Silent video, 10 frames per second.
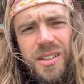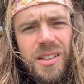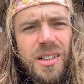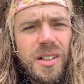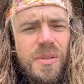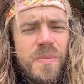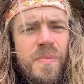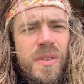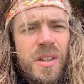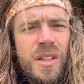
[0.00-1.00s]

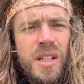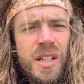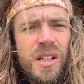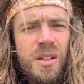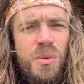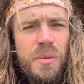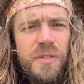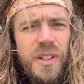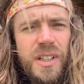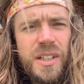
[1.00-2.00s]
What I'm
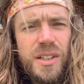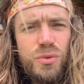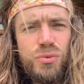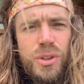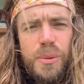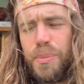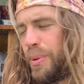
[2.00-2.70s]
thinking is rip